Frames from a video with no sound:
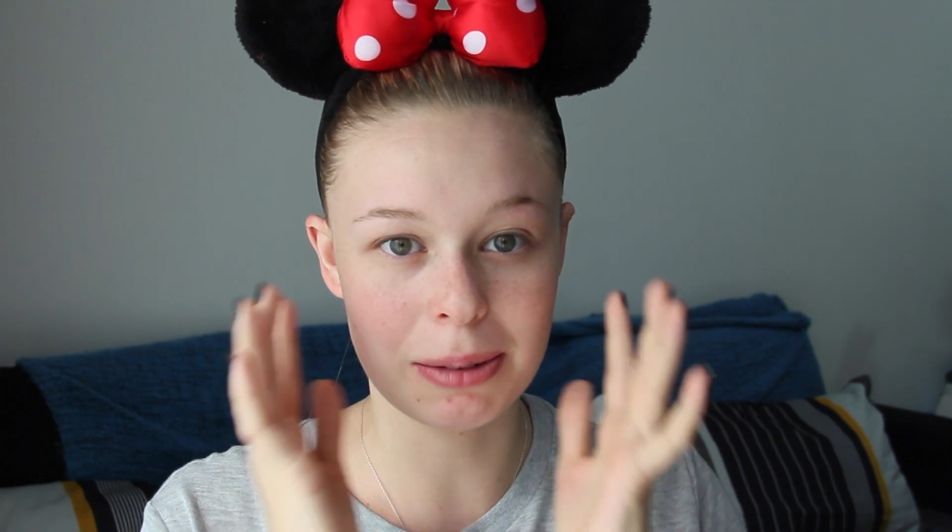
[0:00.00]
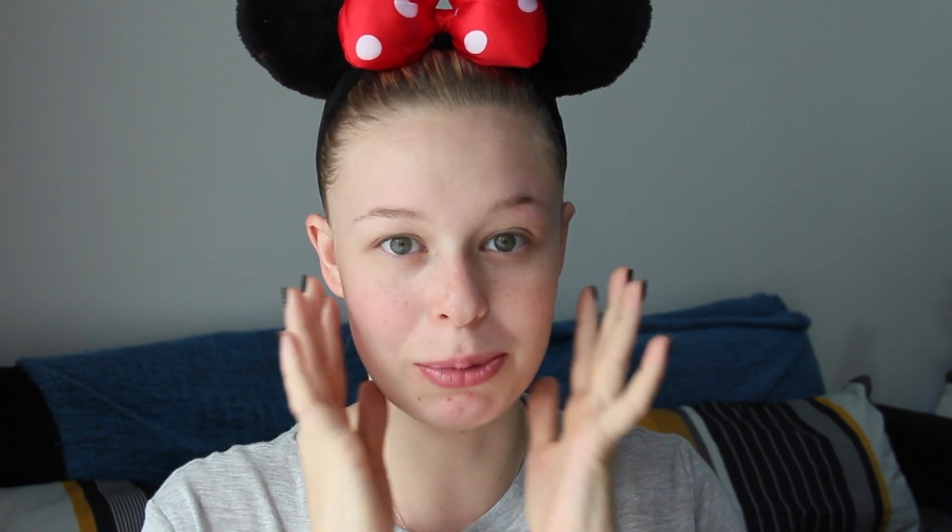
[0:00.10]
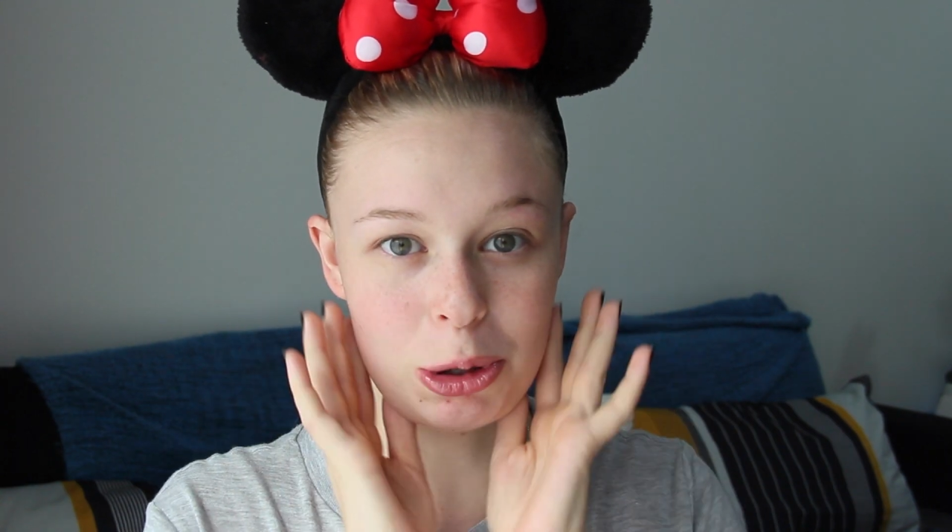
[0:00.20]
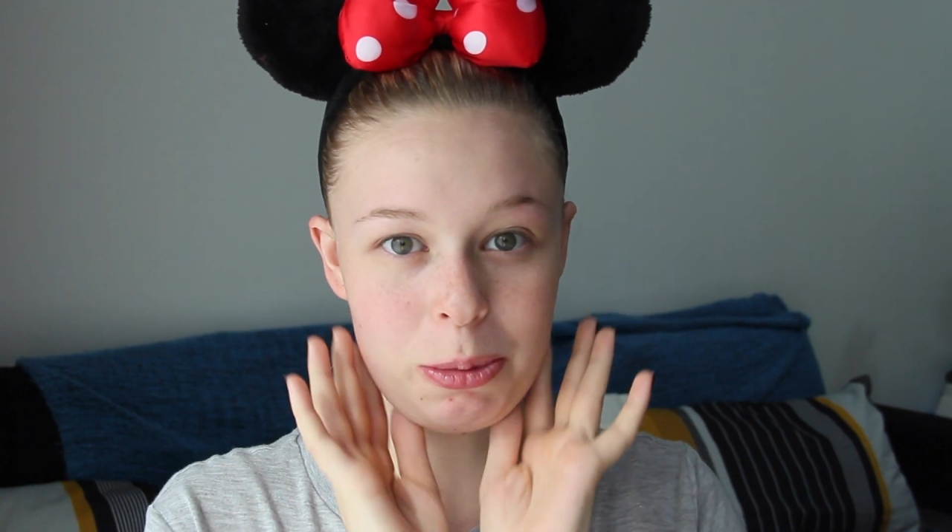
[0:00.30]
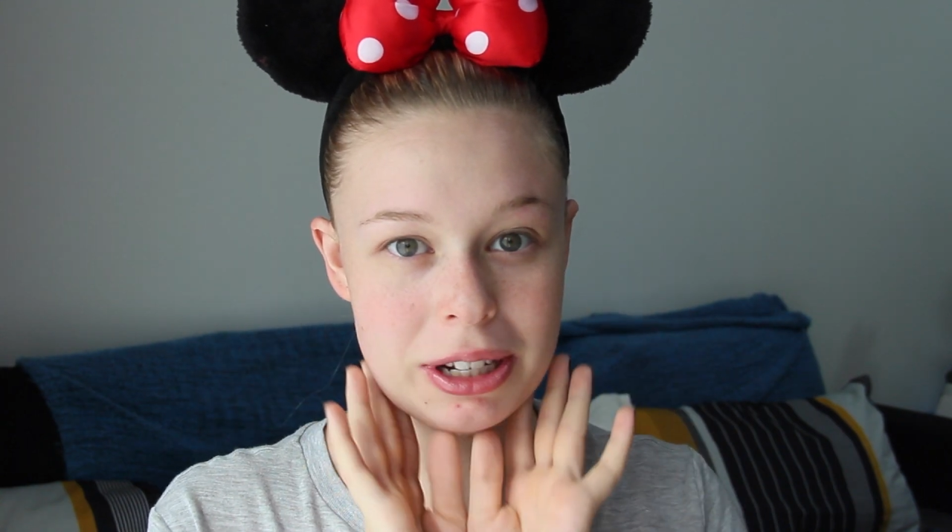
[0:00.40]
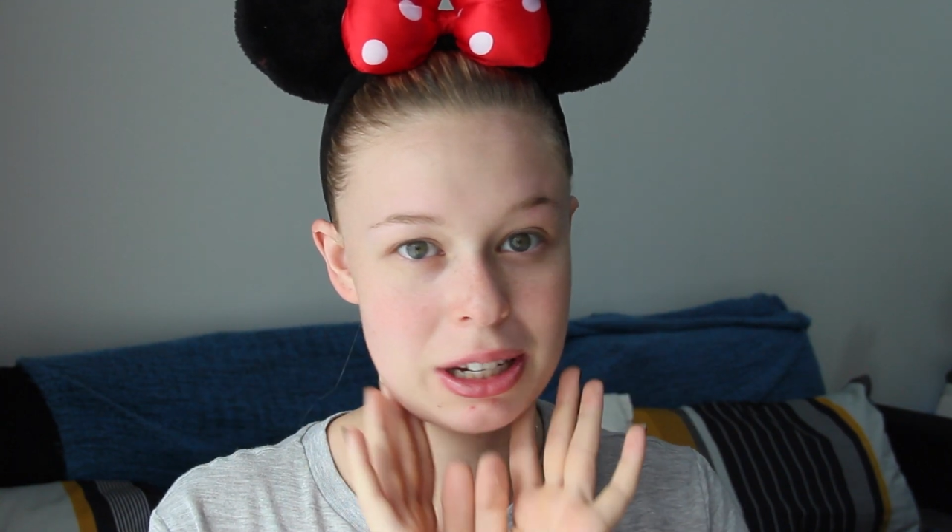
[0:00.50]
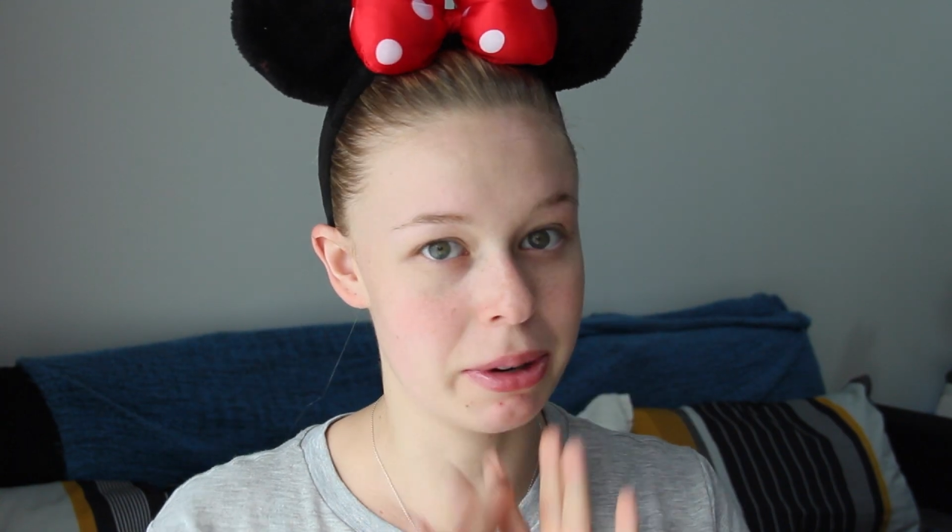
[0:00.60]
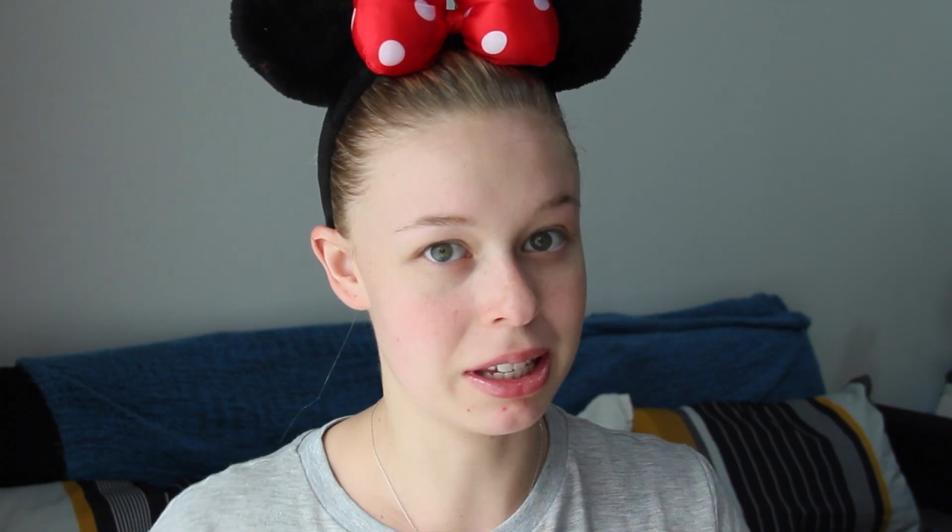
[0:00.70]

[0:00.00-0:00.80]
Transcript: absorbed into my